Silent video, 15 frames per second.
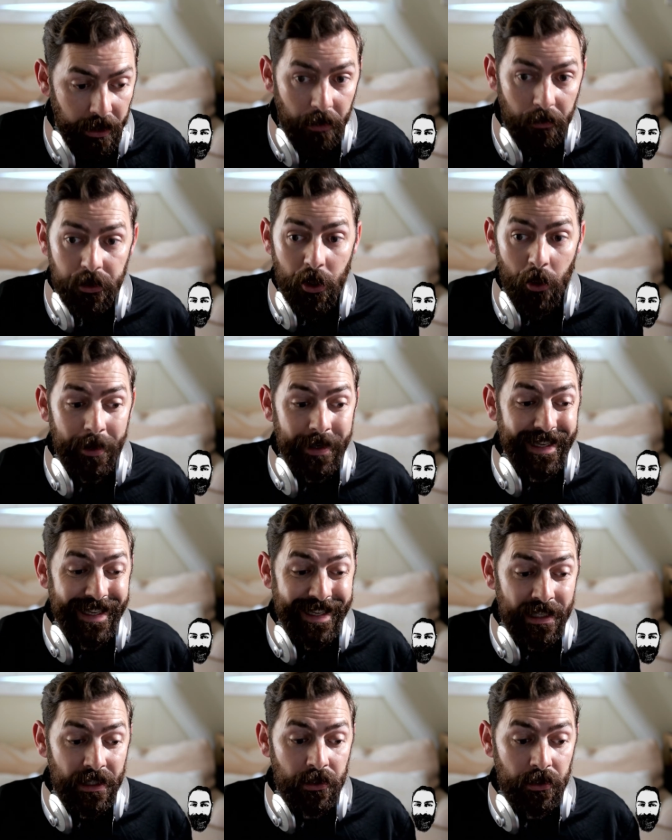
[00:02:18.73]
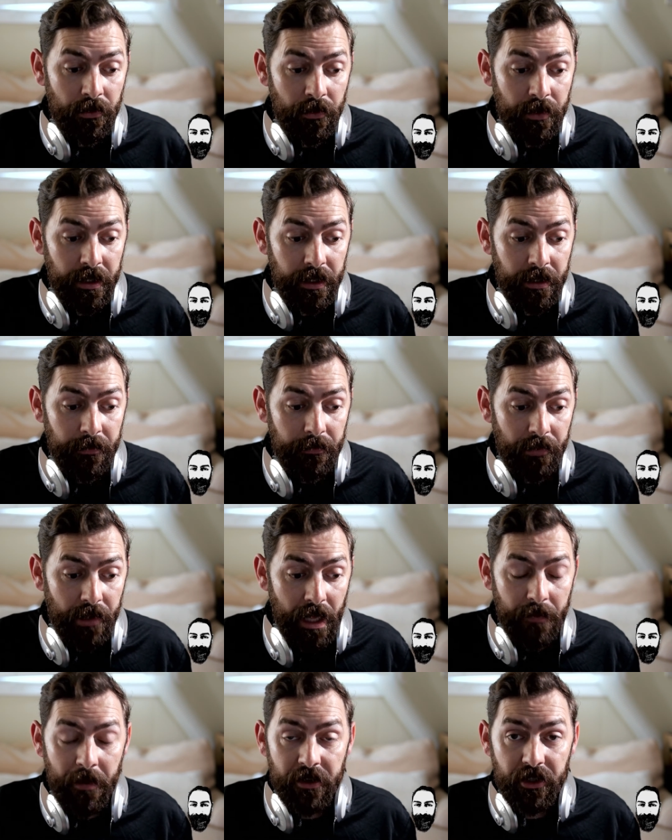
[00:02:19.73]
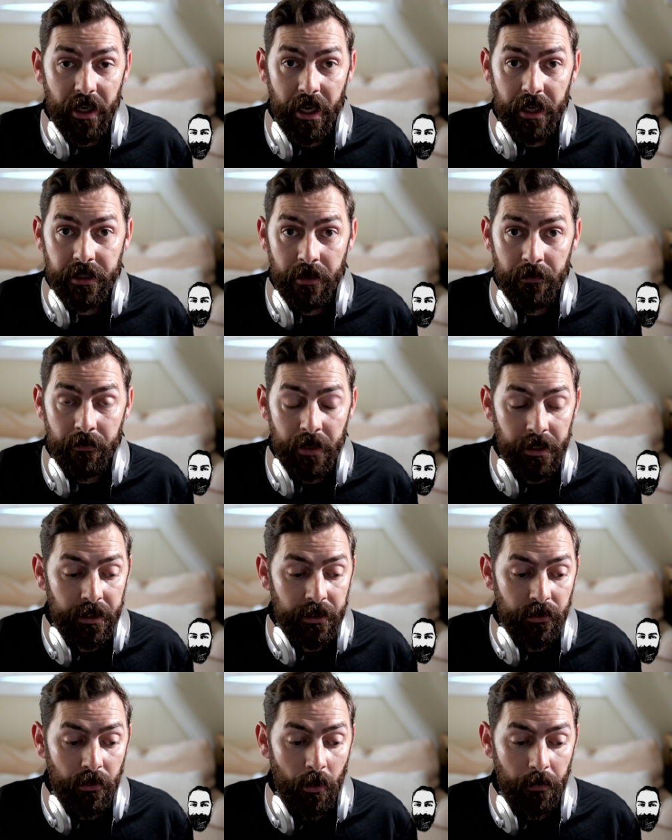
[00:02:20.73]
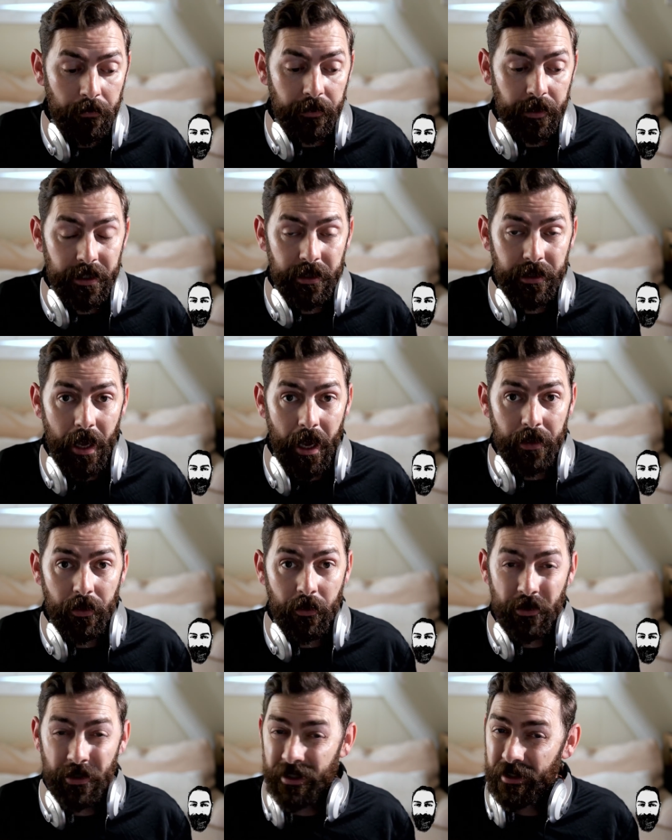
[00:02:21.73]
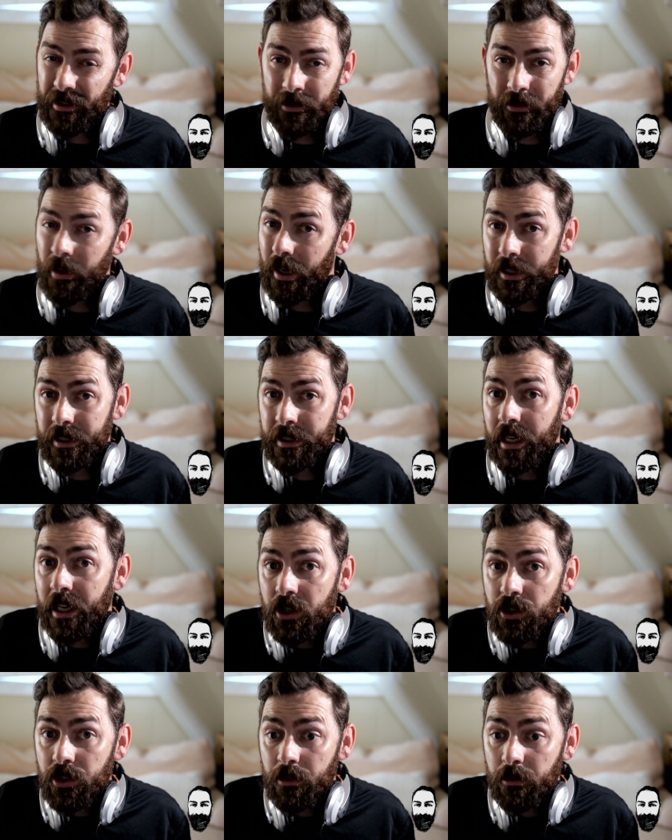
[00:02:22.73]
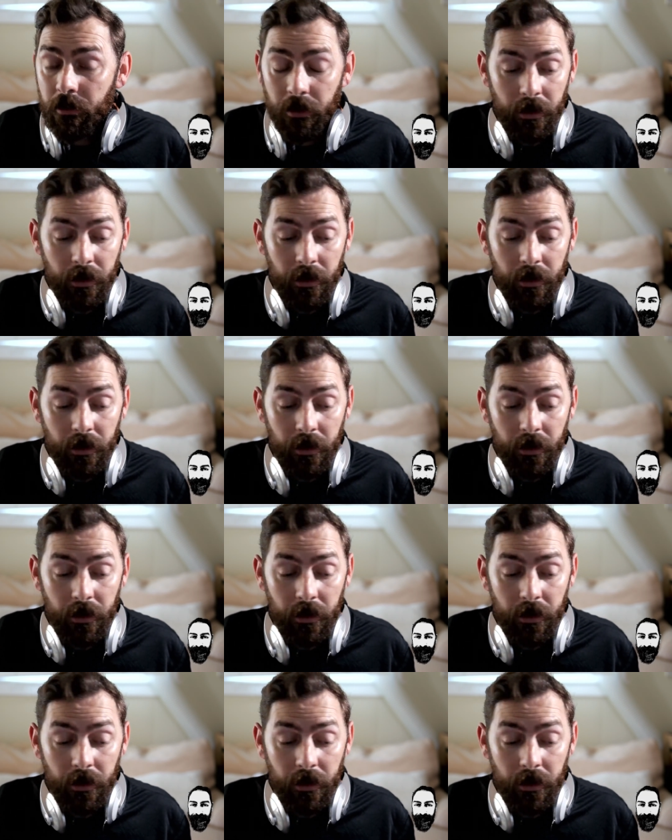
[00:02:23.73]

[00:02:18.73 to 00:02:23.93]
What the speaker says: is going into the Blackmagic Atem Mini, so hopefully that there's not a sync issue.